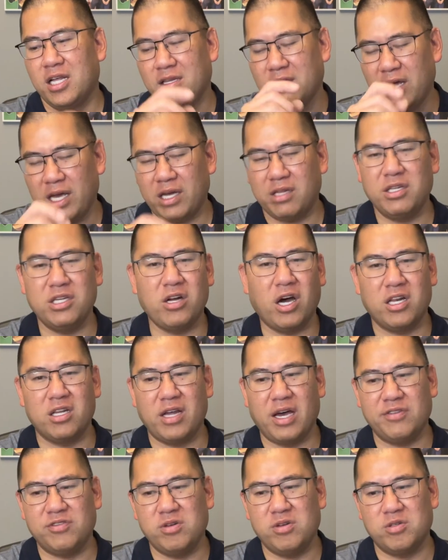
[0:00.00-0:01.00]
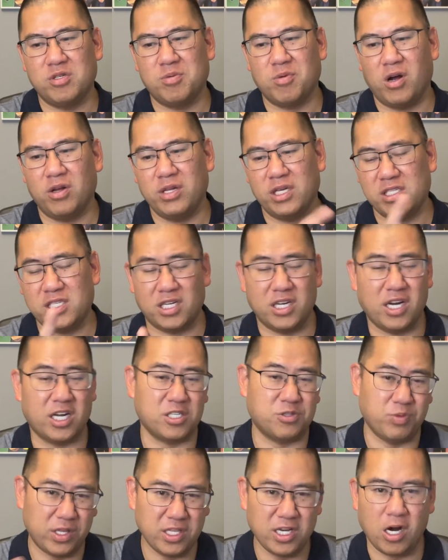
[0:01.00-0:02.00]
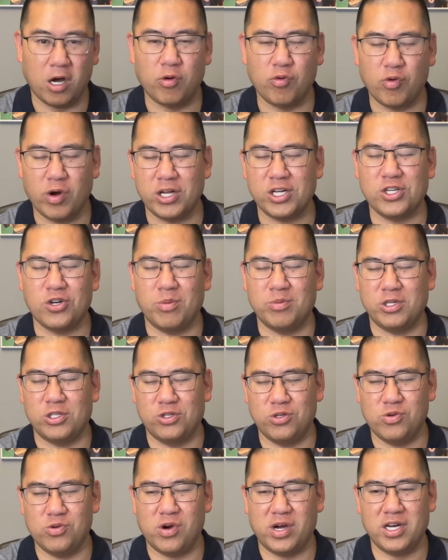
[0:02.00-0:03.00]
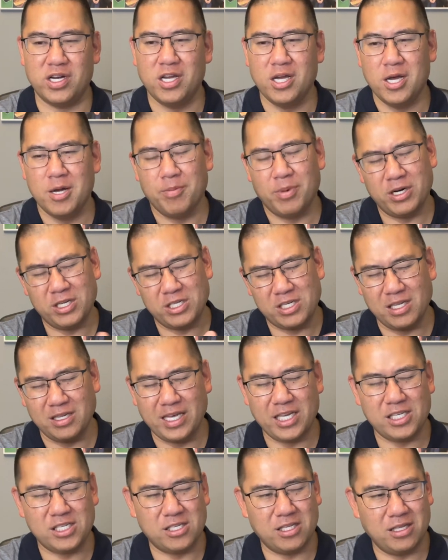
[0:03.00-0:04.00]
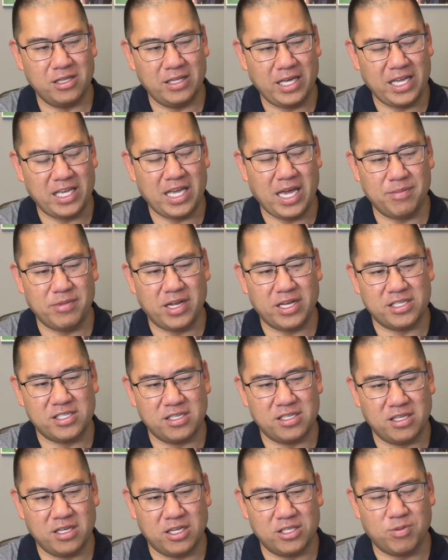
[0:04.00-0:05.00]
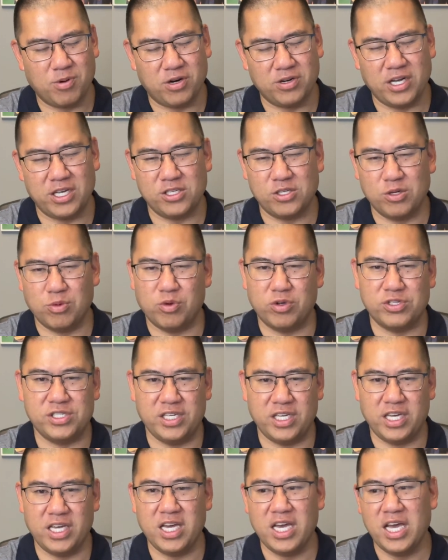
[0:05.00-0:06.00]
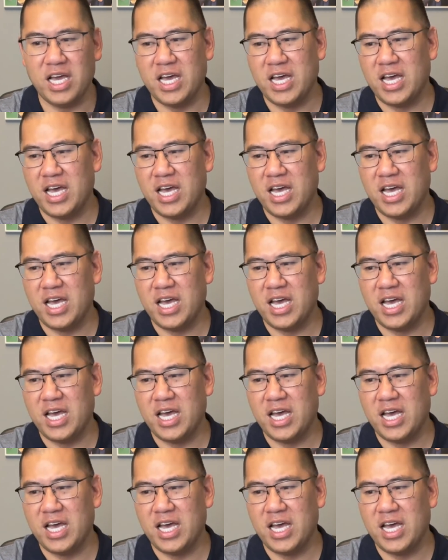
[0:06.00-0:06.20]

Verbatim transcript: Likely not a live stream tomorrow unless the Canucks win. Then I'll rush home to do one. But it's a late late game last uh, tomorrow night, so we'll see.